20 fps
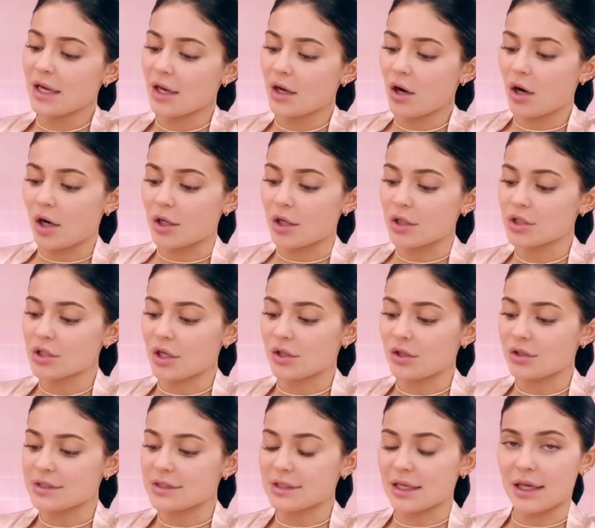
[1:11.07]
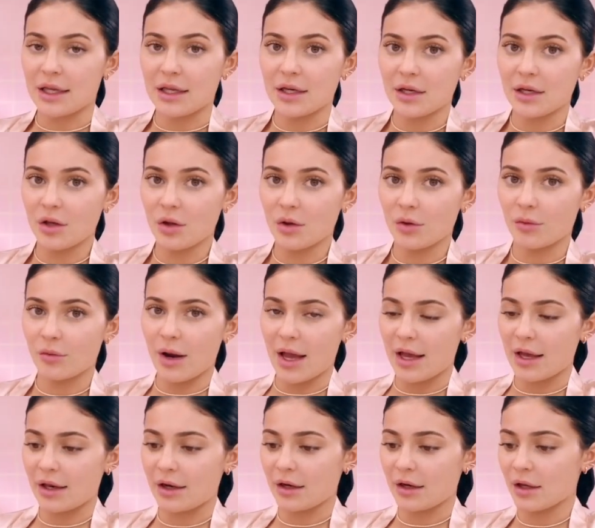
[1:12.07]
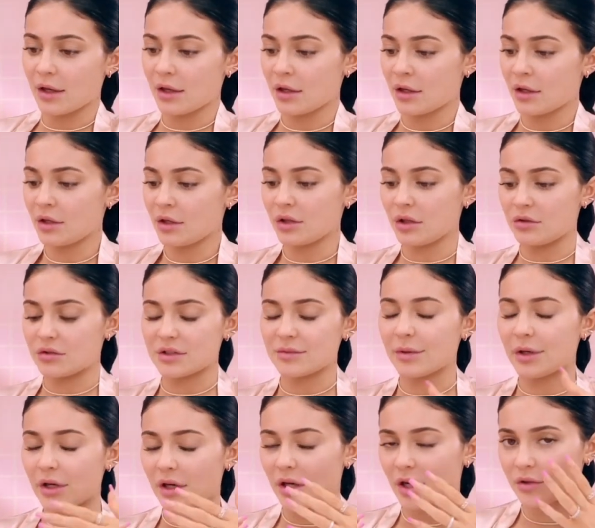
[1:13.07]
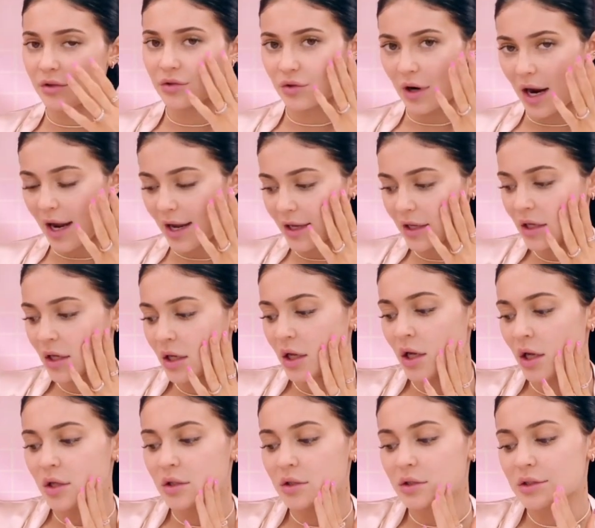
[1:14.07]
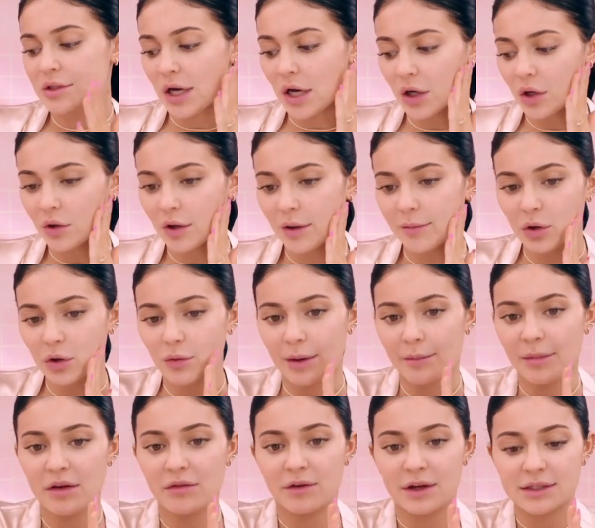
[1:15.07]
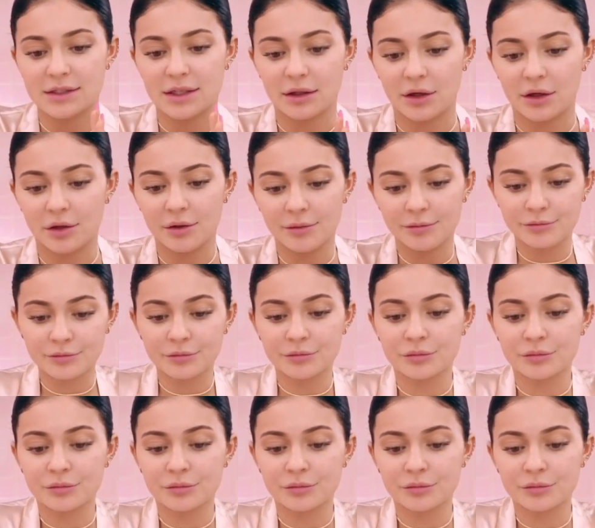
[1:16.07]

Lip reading: be kind of harsh on your skin when you just put it on dry. So I'm gonna wet my face a little.